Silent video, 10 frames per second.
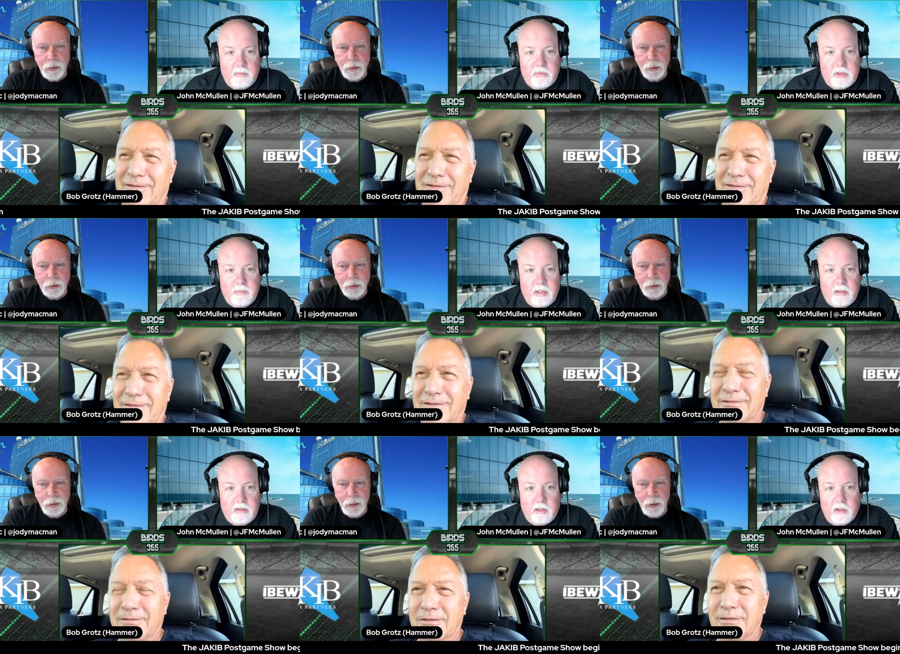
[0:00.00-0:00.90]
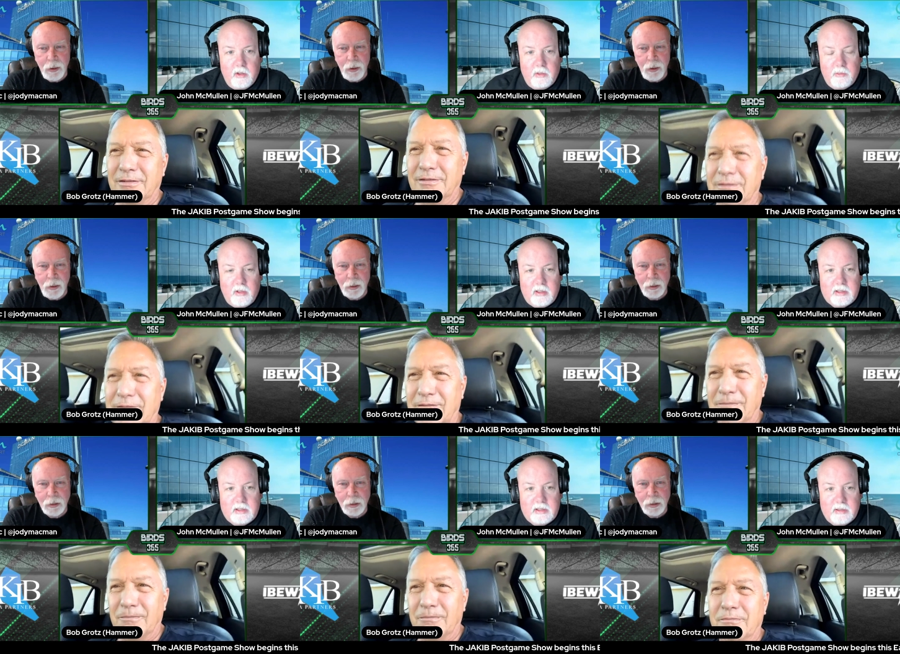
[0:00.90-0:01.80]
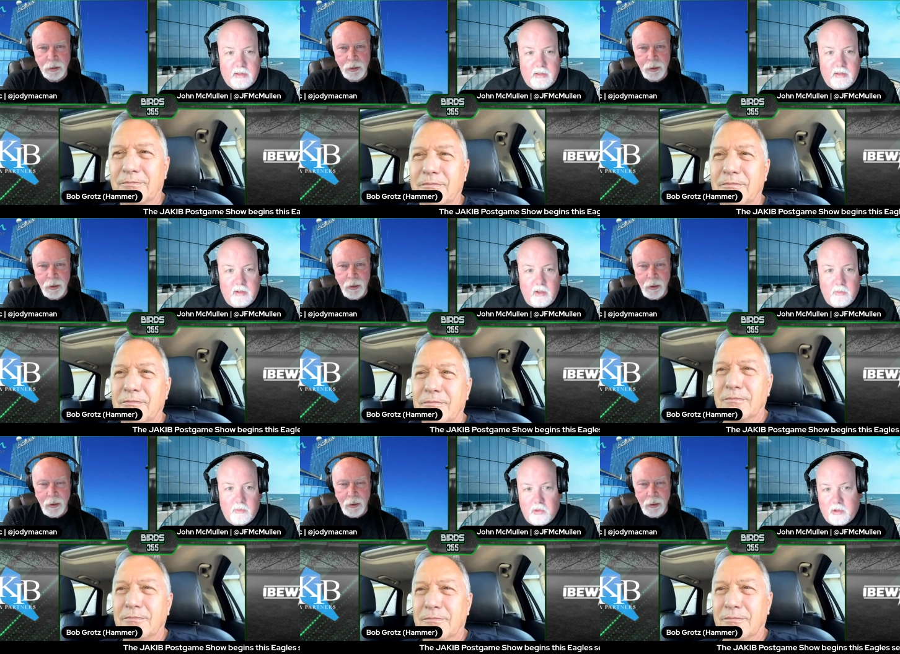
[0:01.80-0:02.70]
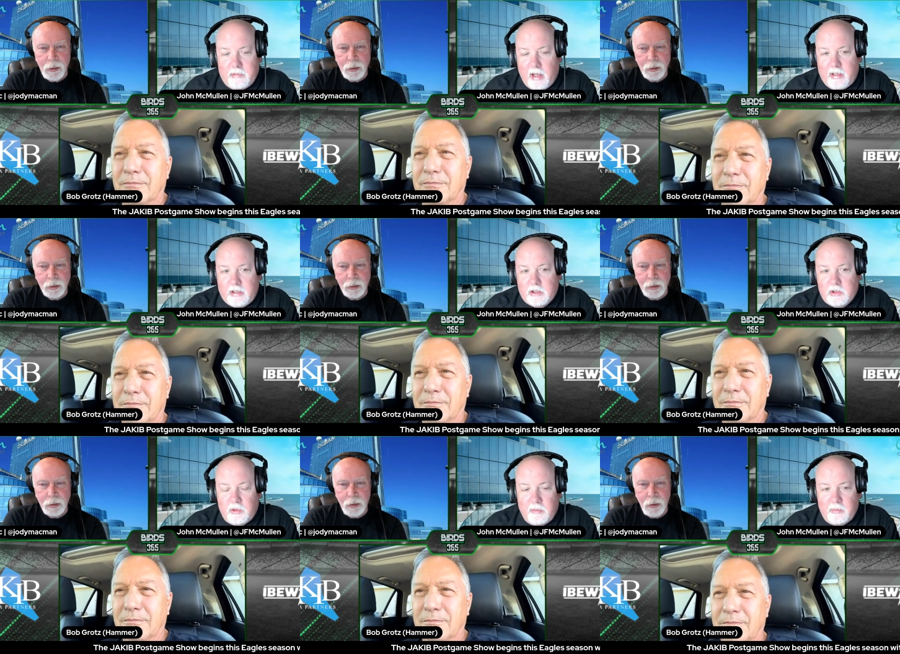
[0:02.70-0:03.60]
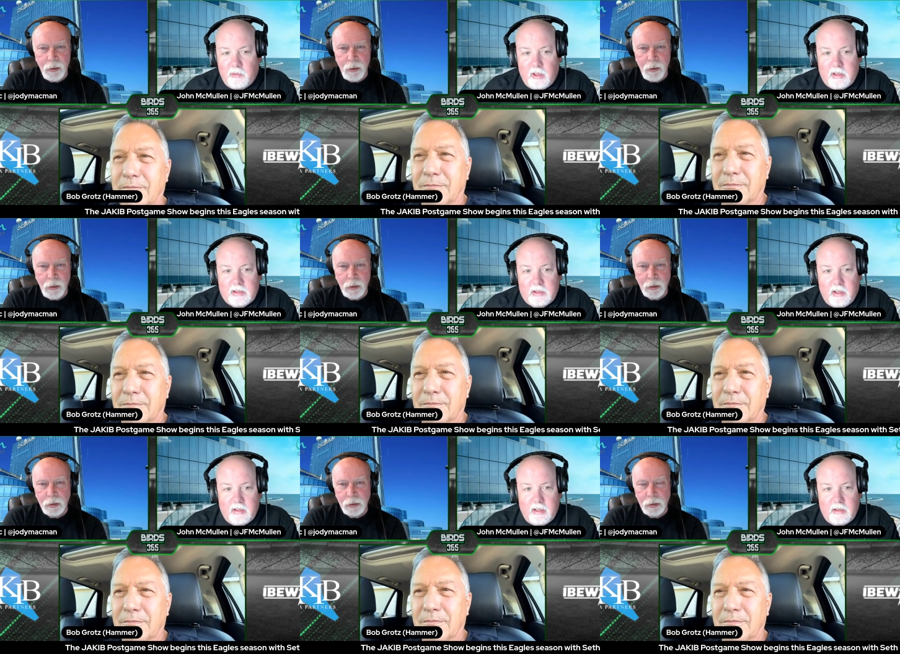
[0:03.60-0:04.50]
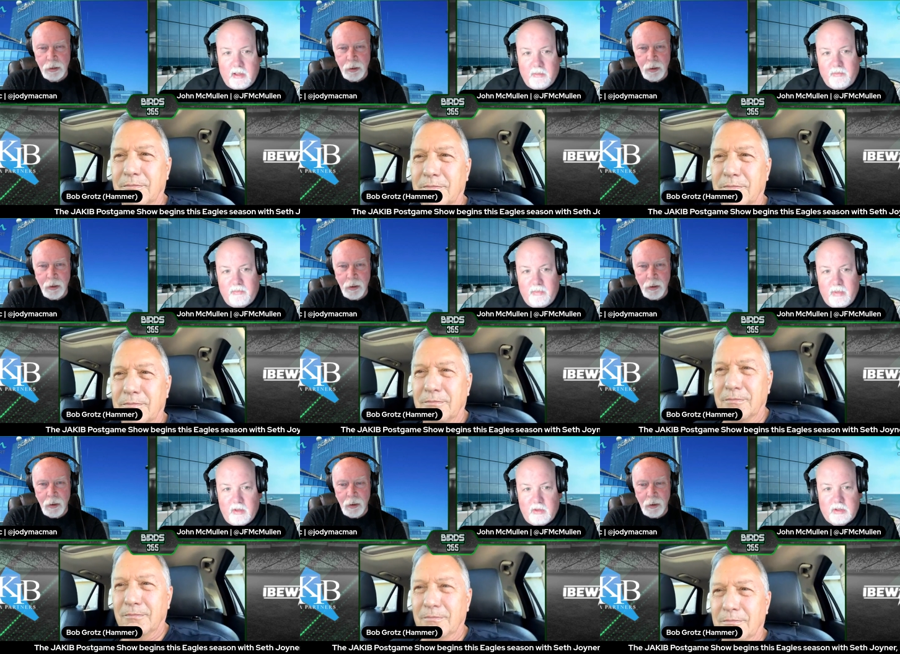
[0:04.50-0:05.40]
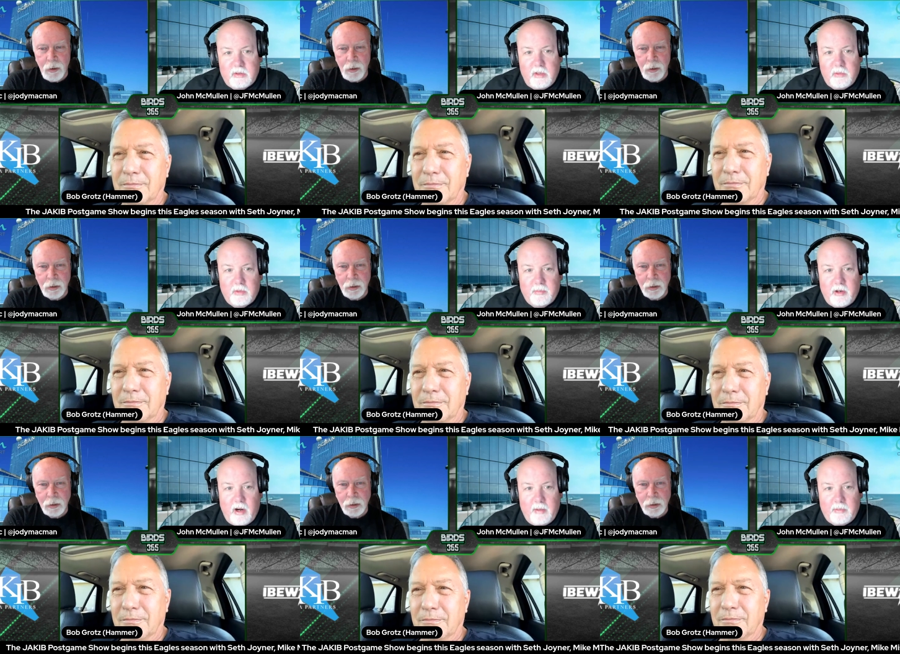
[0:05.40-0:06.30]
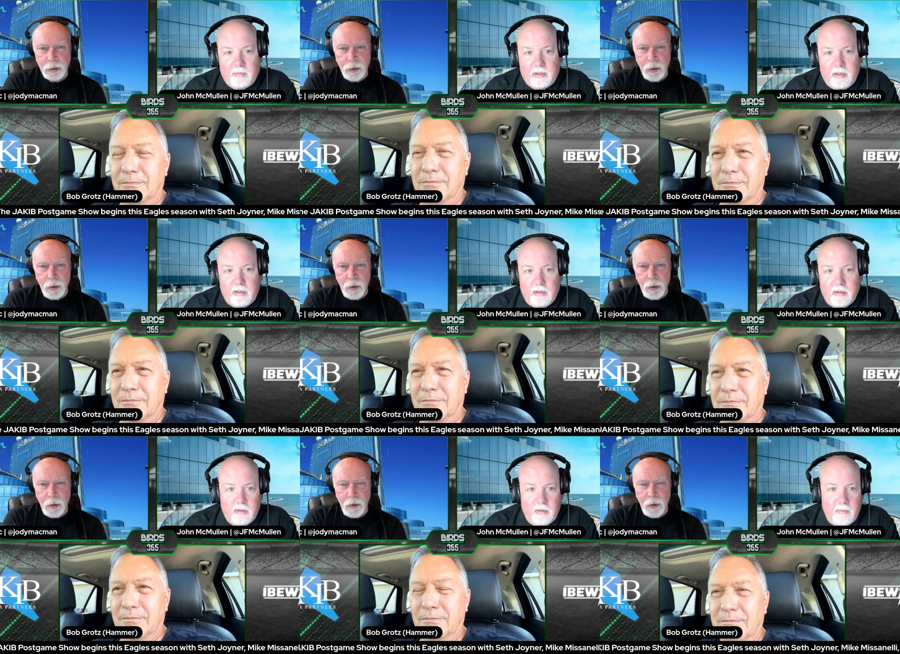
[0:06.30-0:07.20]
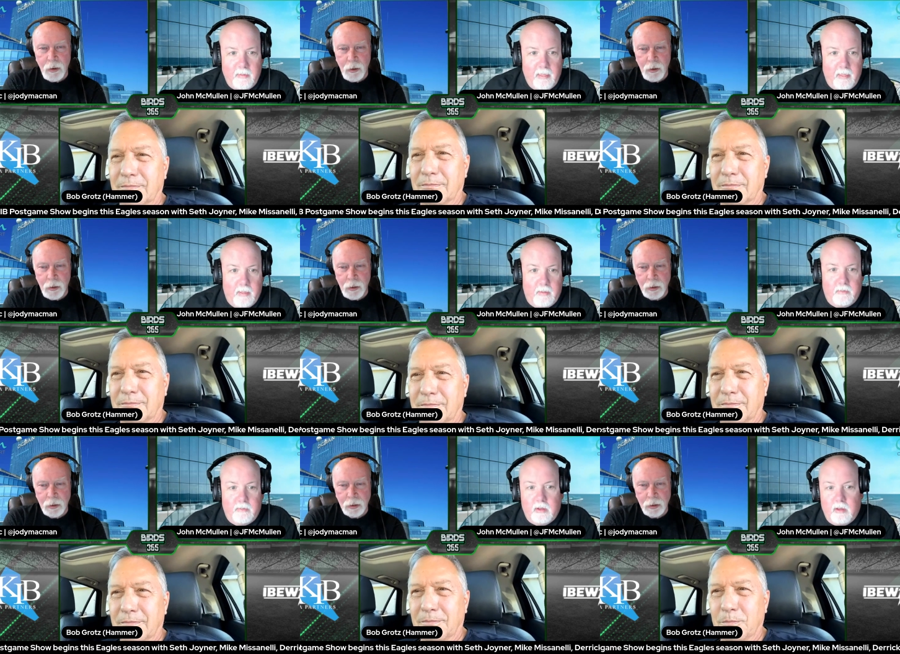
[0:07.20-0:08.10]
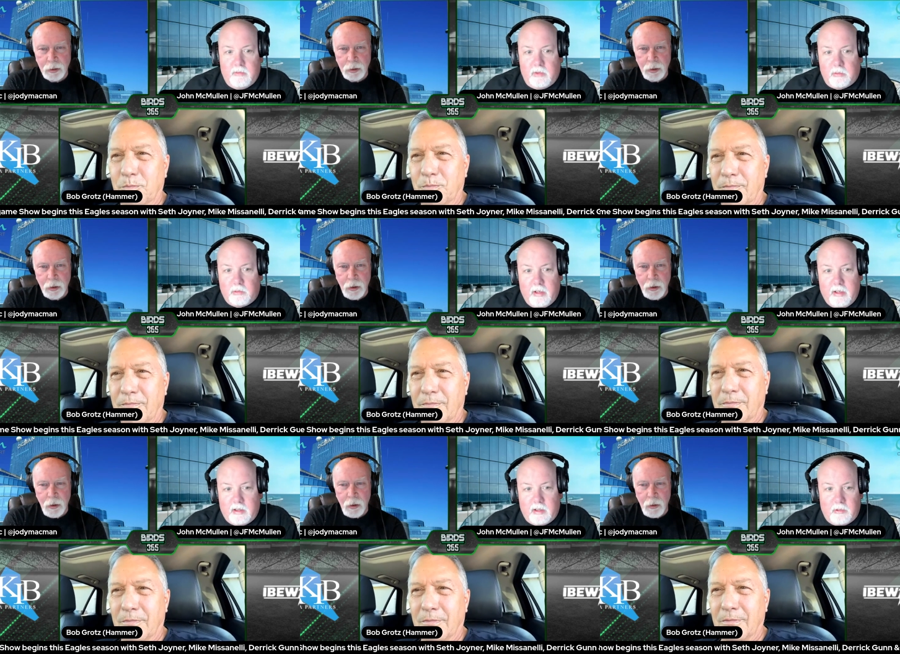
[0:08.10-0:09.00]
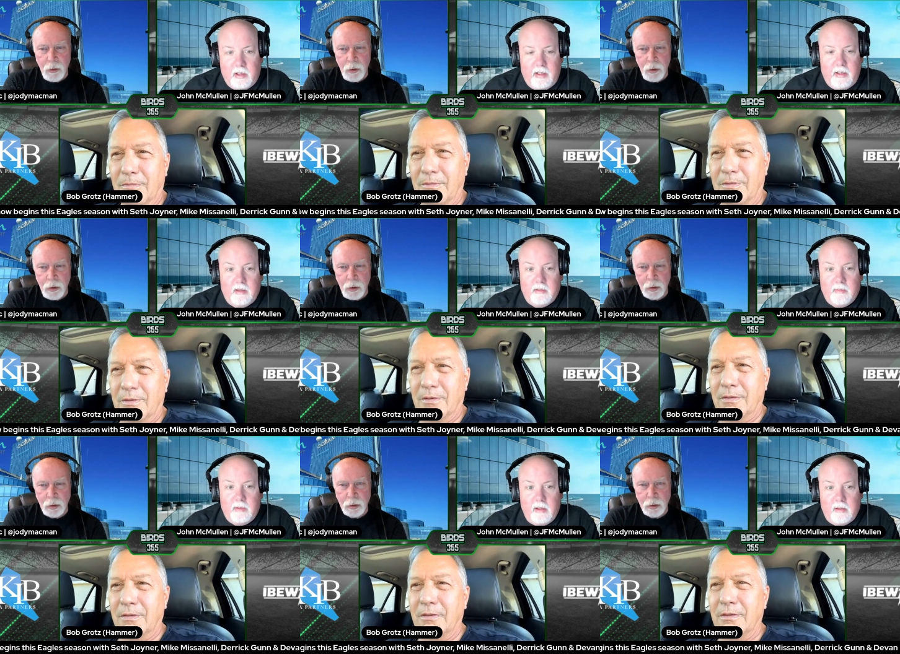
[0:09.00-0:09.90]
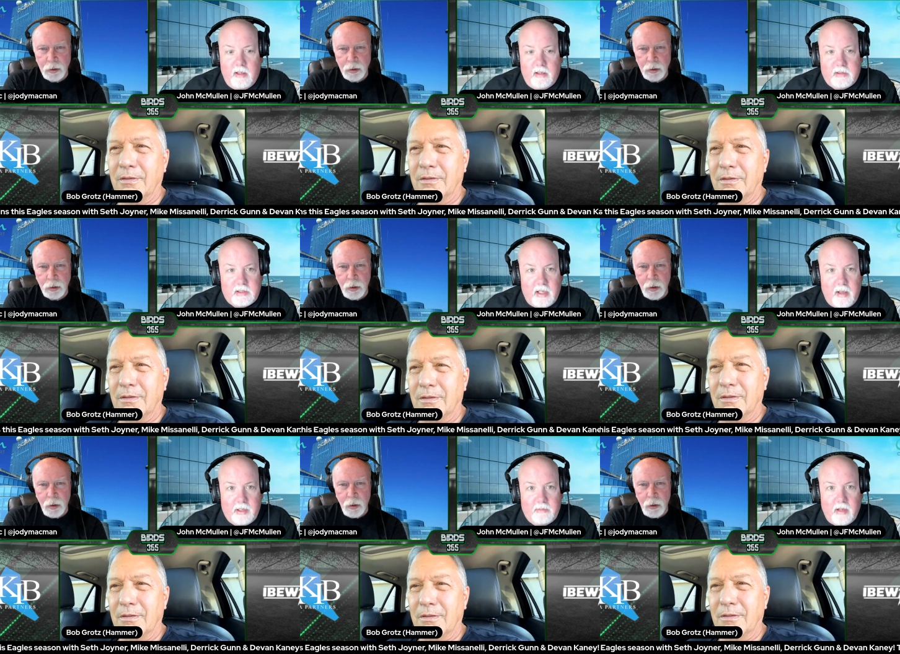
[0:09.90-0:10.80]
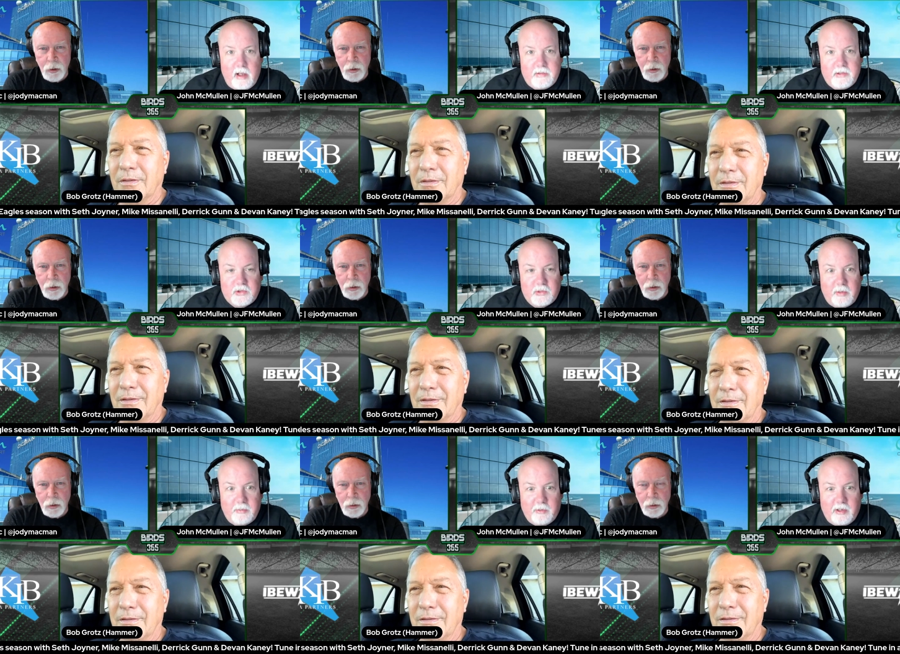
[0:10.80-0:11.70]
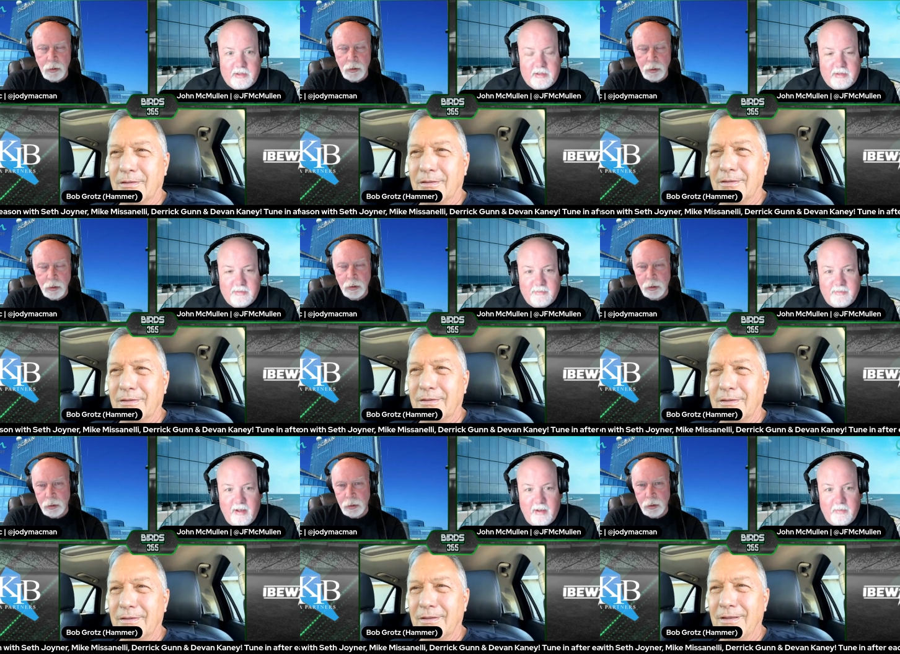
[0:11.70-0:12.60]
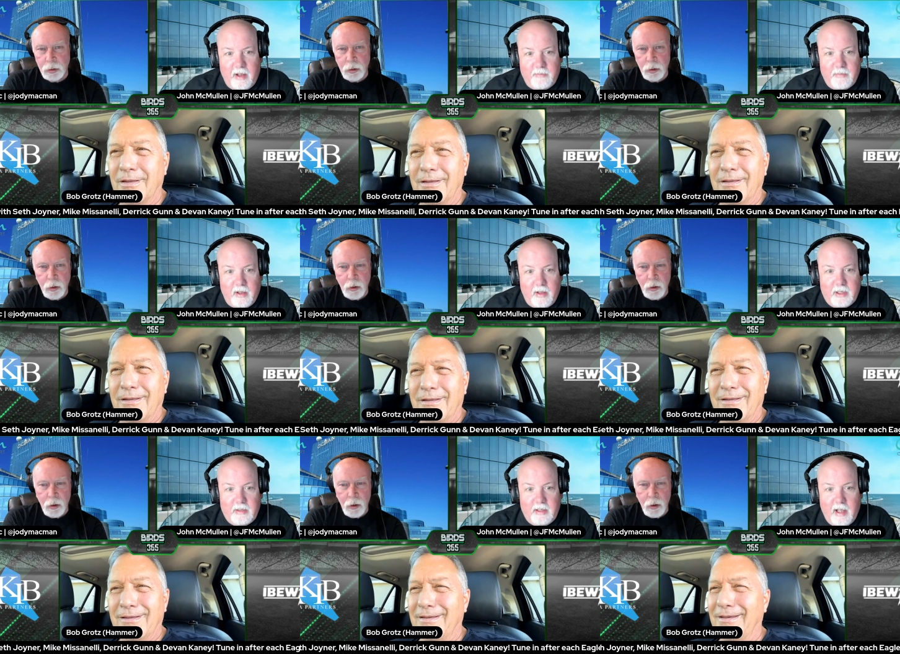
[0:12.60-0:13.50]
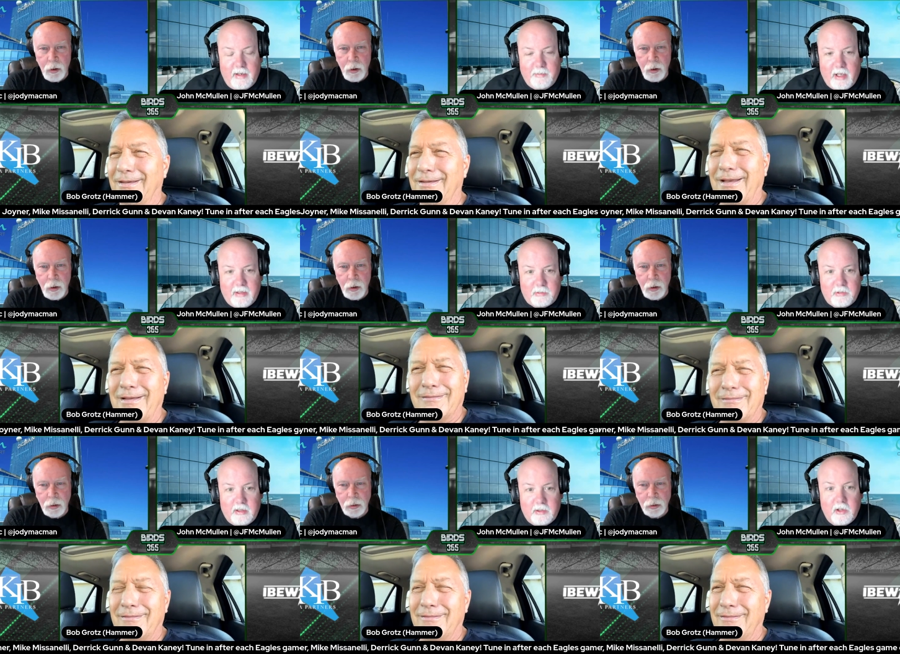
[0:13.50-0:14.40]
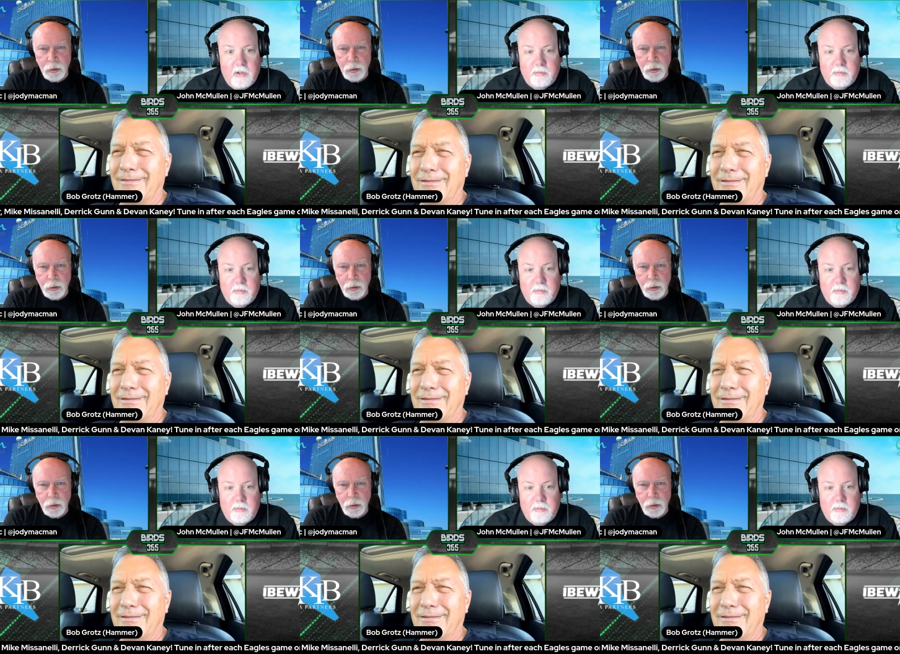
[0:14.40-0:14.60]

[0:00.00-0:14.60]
Speaker 1: to me the good ones are more nondescript ones. So I think there there's there were probably three three and then seven nondescript ones. Um, I, I mean, he had about three good